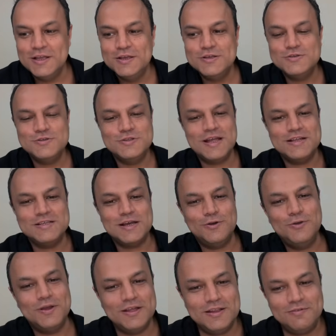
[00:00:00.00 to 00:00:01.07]
So that's how
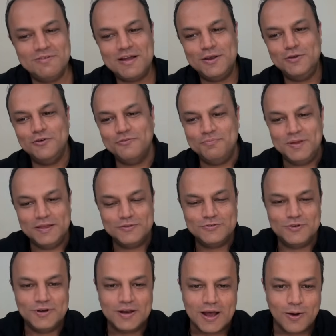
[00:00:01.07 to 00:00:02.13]
you get the value of B.
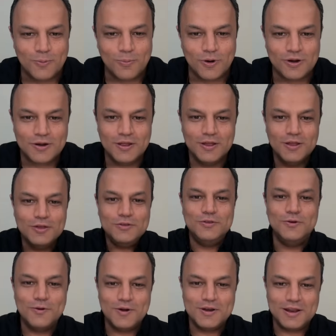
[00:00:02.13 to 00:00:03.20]
So now what?
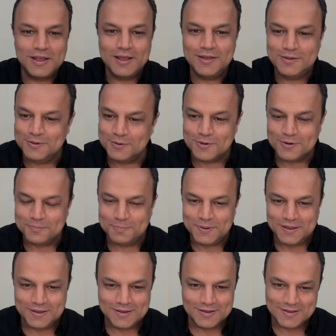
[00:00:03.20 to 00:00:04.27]
You got A, you got
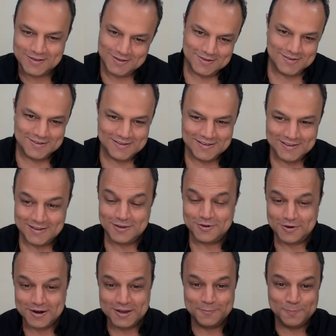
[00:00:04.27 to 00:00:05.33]
B.
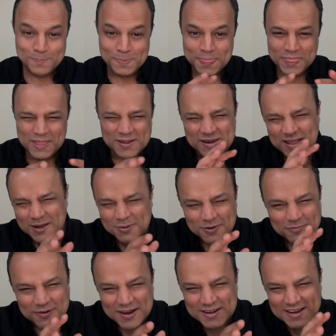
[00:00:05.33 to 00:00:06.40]
Alright, take about
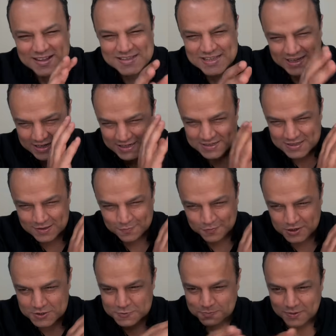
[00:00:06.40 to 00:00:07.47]
5-10 seconds in the
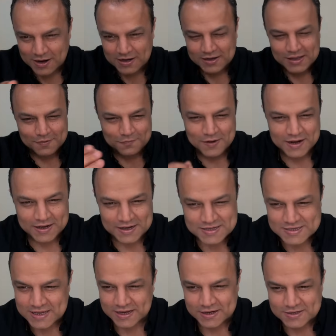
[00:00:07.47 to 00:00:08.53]
first part, take 5-10
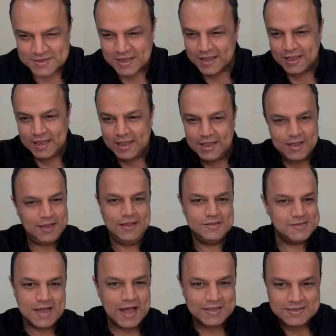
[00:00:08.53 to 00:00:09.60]
seconds. A
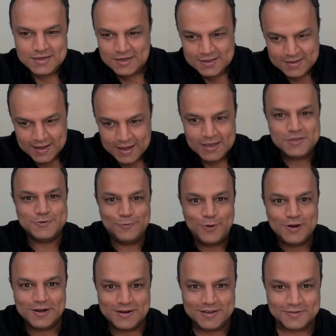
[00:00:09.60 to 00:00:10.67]
is as it is, A is
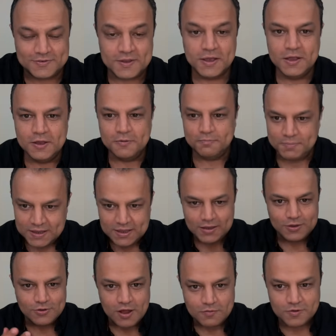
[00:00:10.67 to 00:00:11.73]
what it is. B,
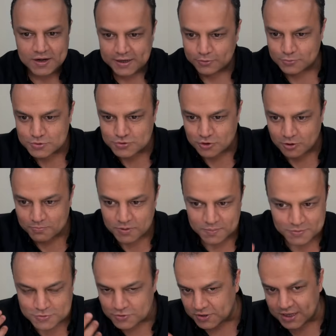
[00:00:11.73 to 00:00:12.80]
you have to take 2's
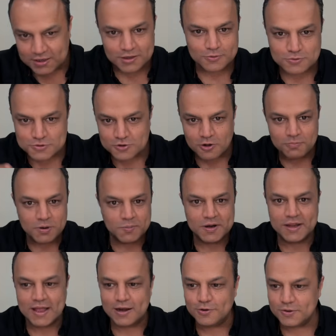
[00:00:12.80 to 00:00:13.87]
complement. So take the 2's
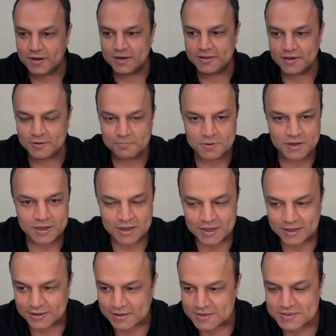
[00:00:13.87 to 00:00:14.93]
complement, calculate the number.
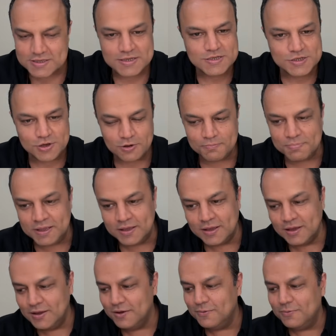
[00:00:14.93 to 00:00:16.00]
This is your B.
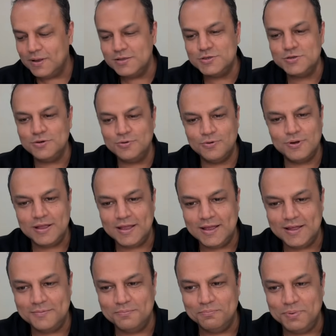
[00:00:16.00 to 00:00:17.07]
Once you know A
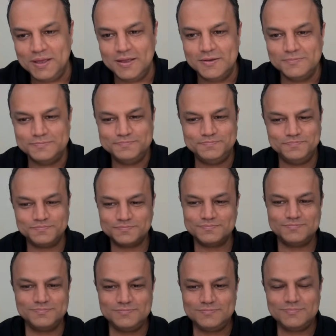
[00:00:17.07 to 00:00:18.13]
and B,
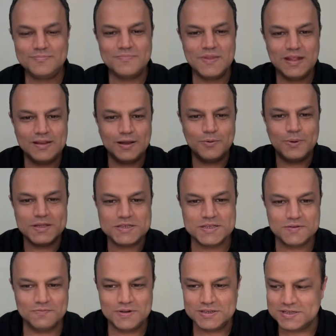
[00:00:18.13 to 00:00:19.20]
the
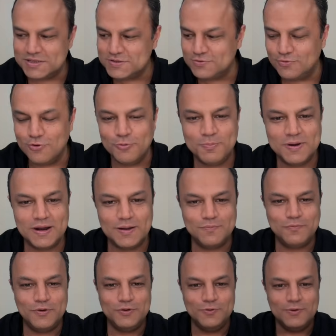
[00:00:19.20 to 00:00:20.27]
question will just open up
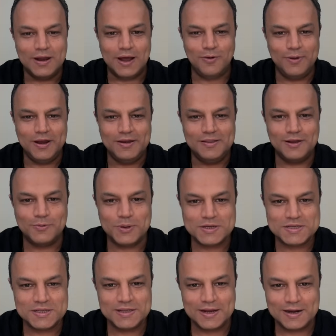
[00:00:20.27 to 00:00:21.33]
for you. Now it is a
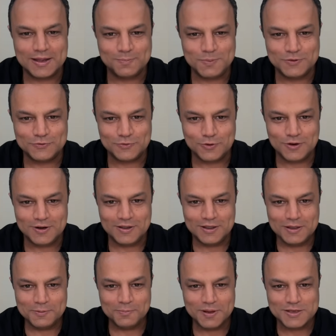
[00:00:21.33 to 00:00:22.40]
question that can be solved
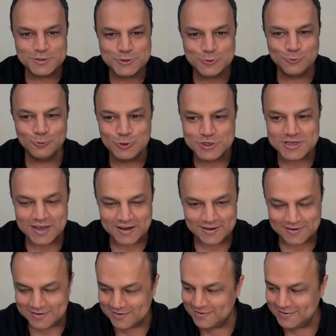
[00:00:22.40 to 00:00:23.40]
by a school child.